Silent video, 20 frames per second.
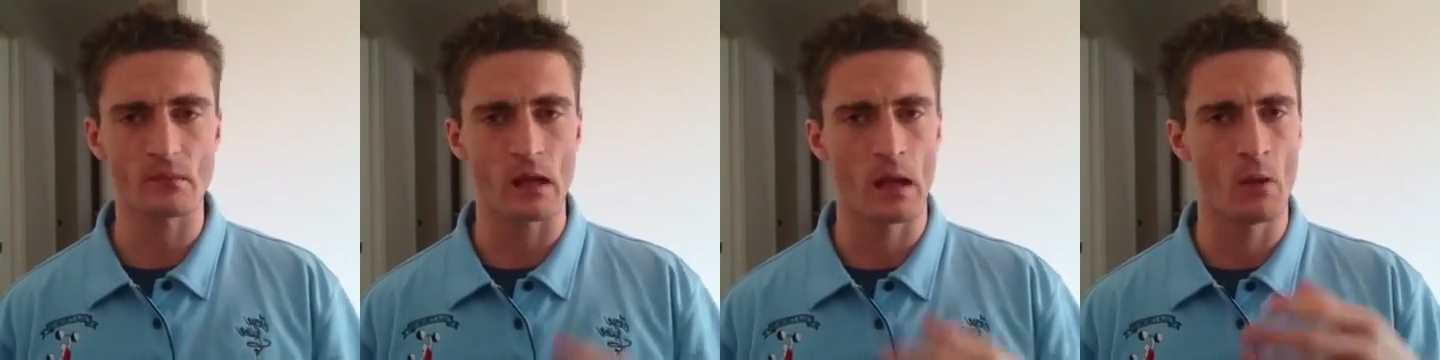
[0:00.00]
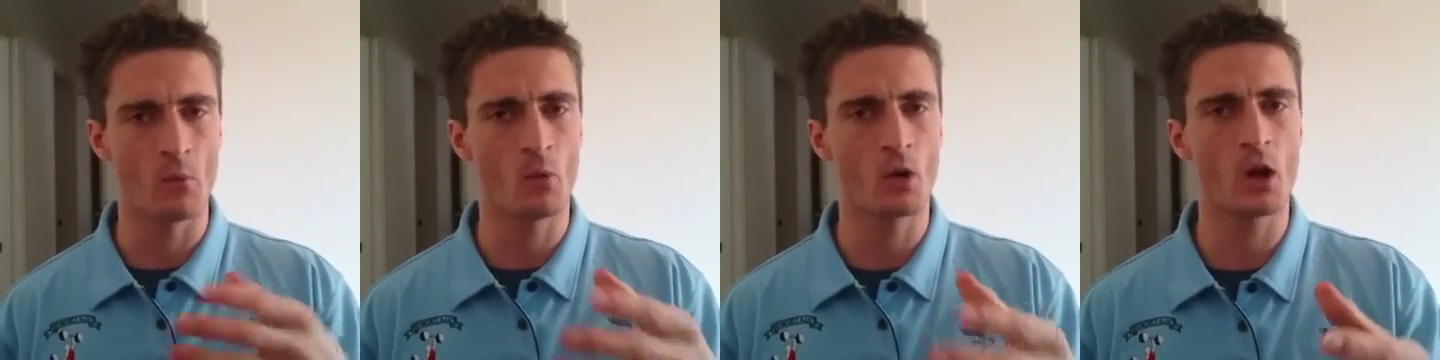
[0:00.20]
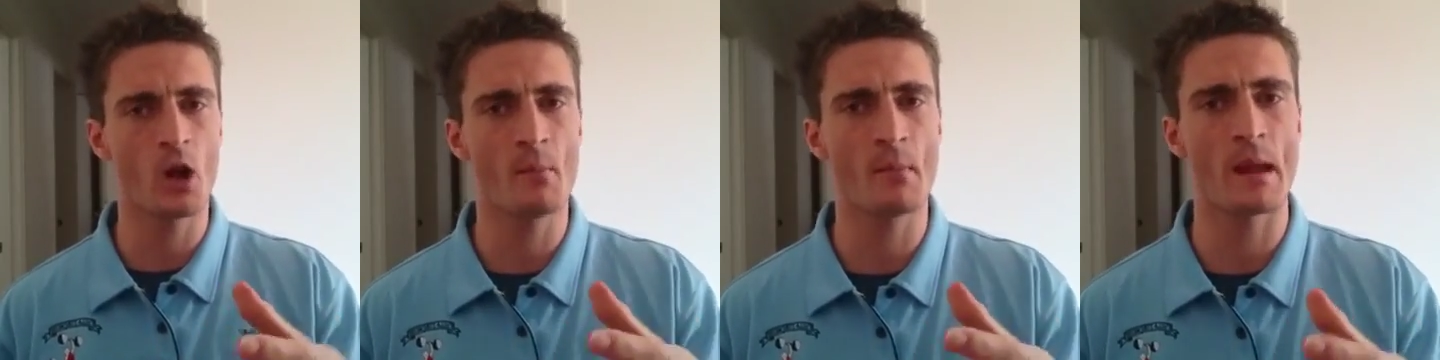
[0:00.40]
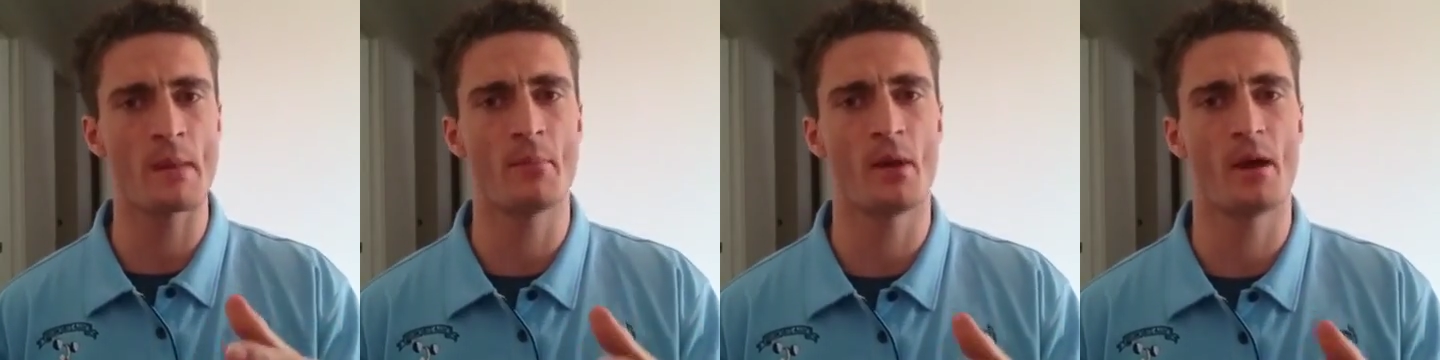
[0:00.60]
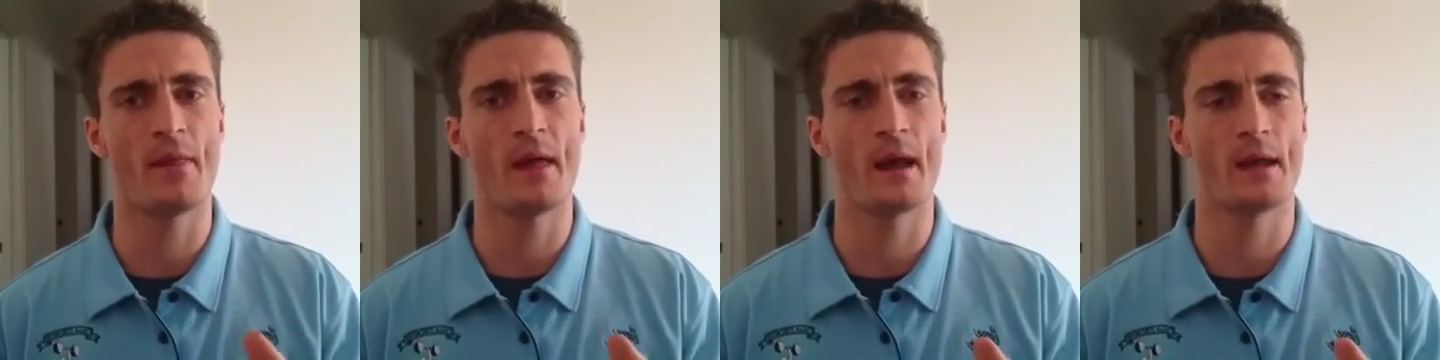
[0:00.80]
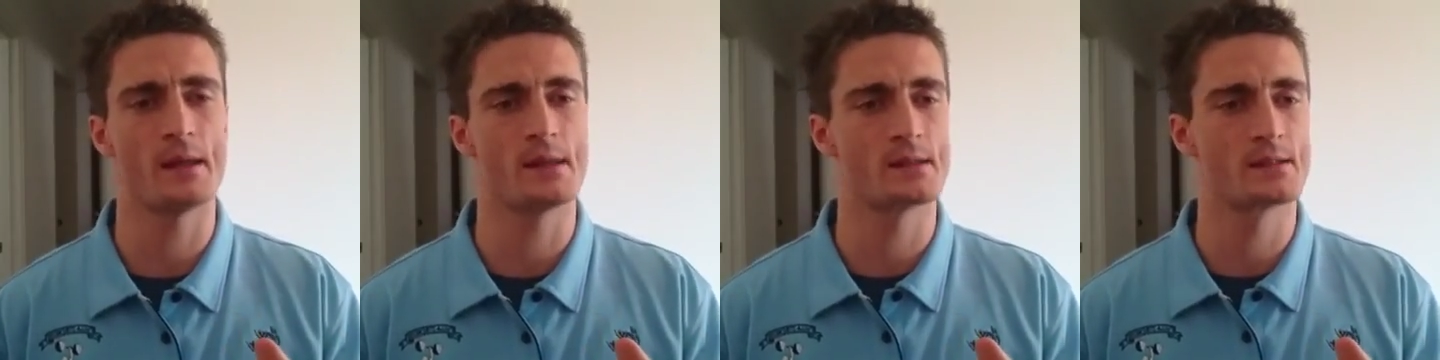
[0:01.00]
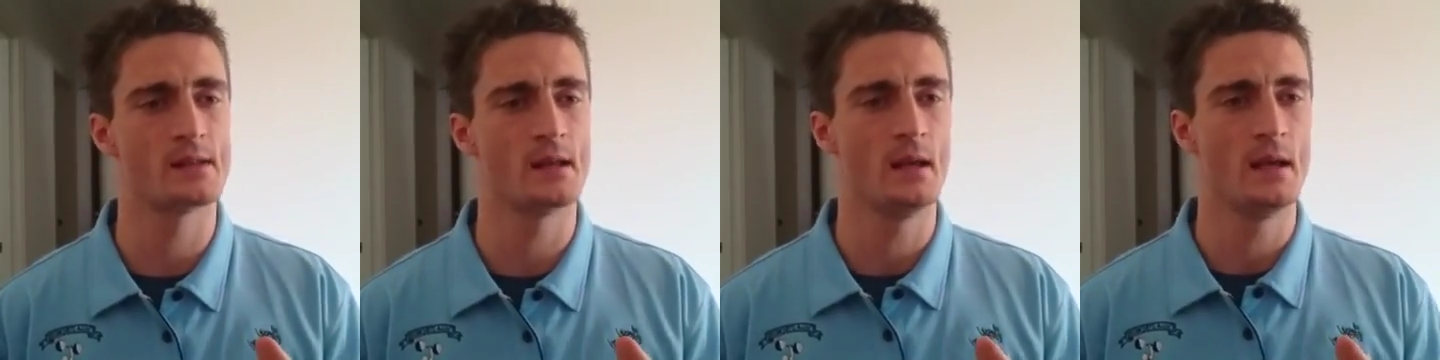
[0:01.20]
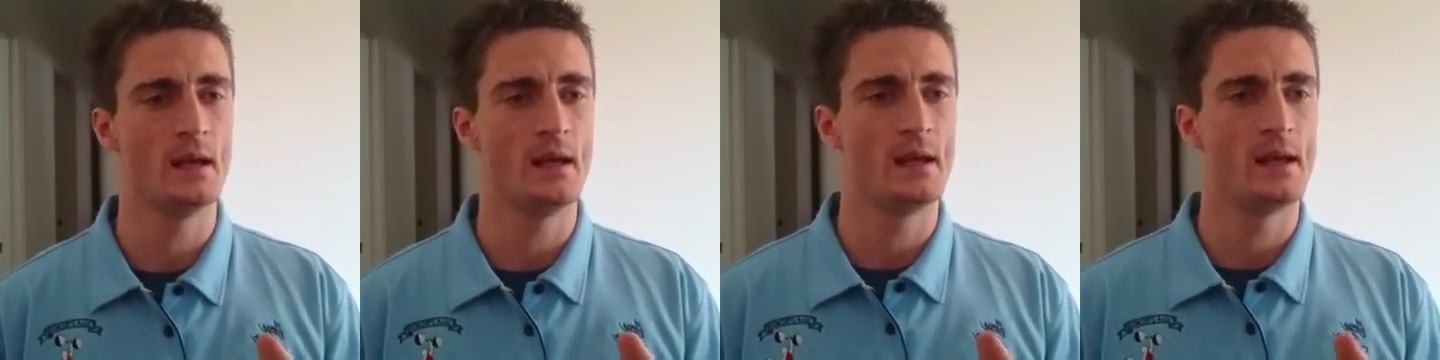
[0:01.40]
And what I mean by that
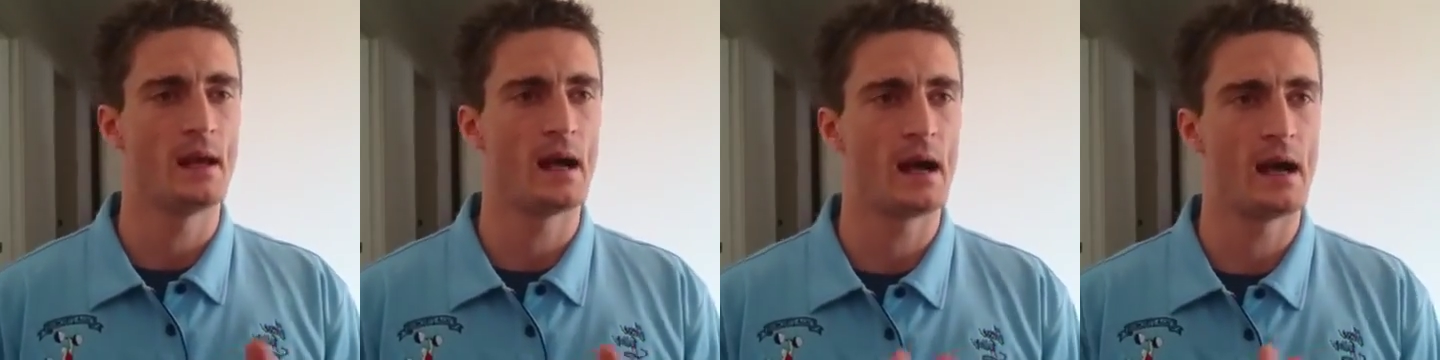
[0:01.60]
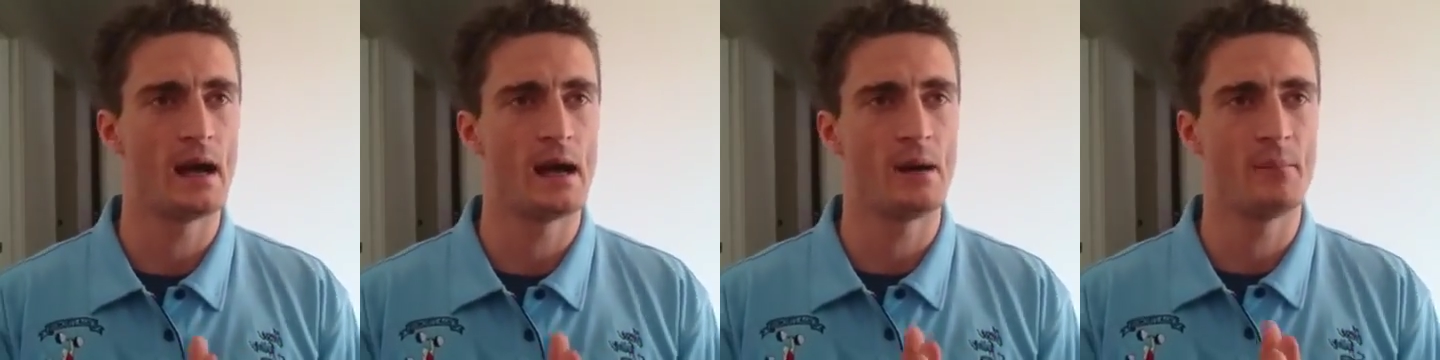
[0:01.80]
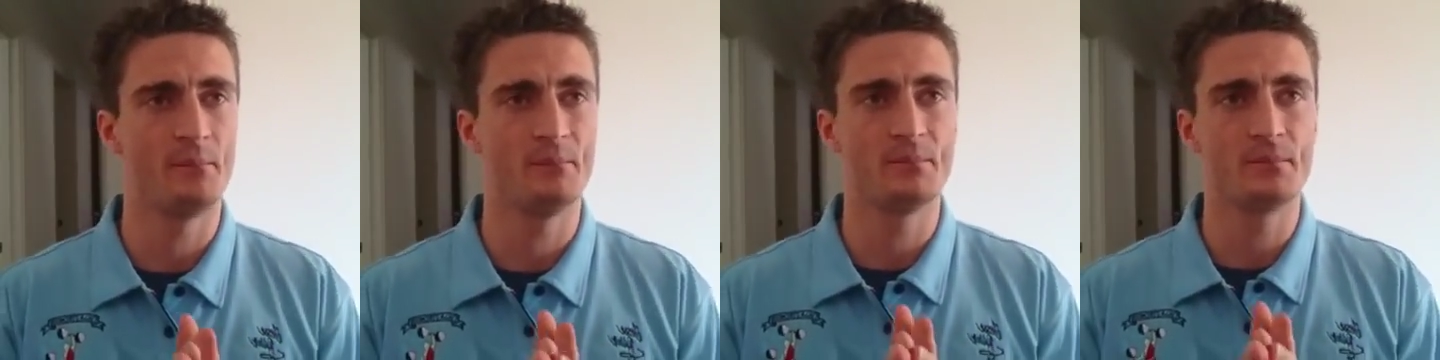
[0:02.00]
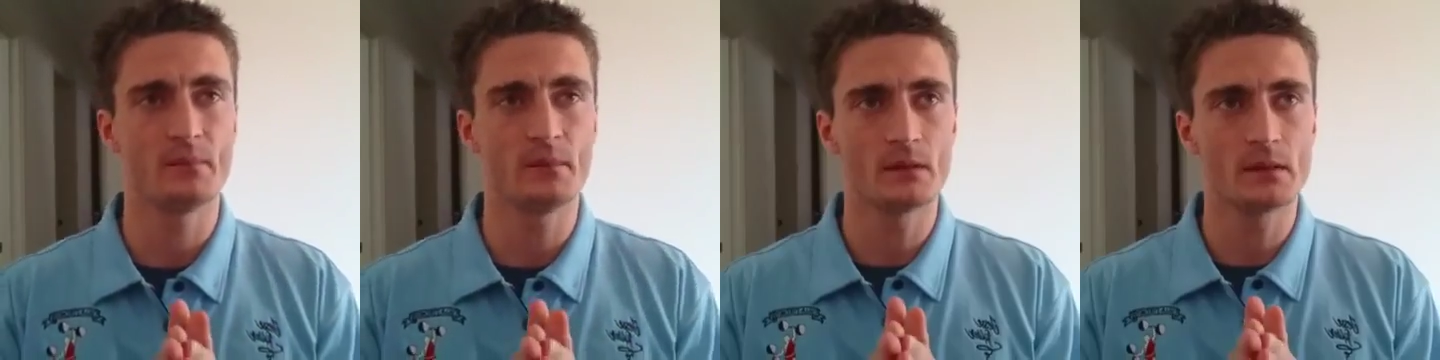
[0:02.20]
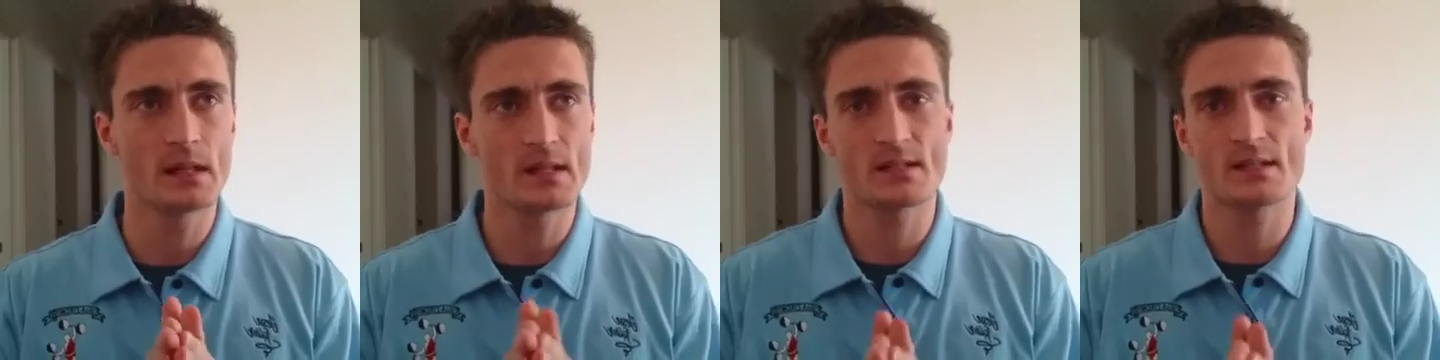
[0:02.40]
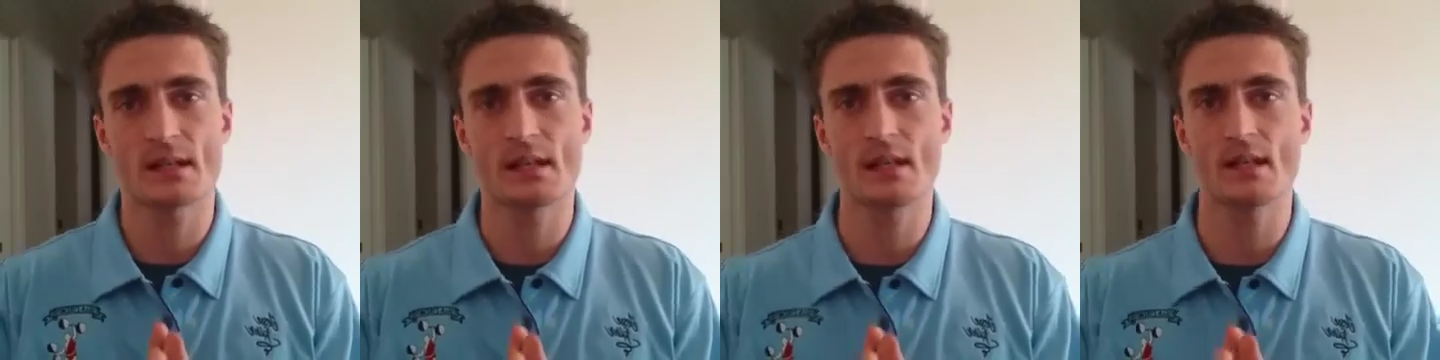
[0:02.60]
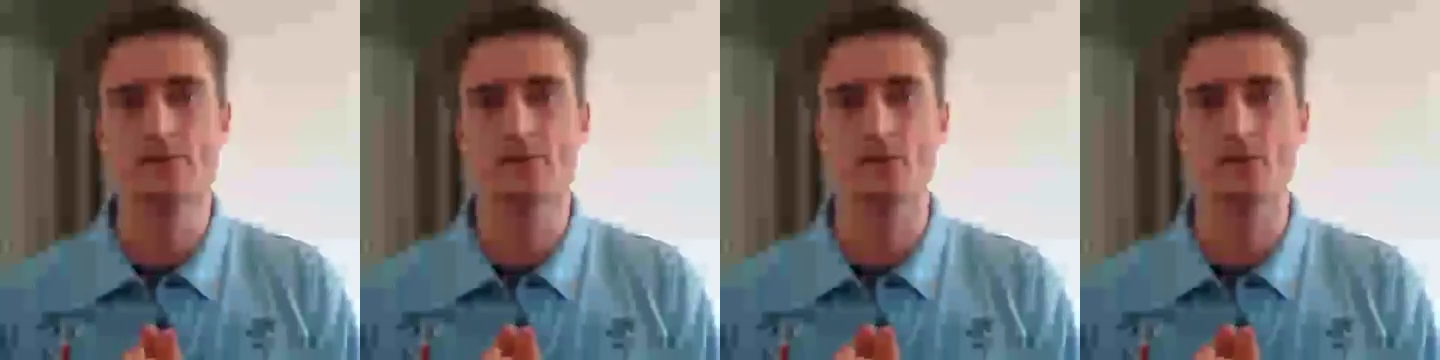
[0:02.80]
is, let's take,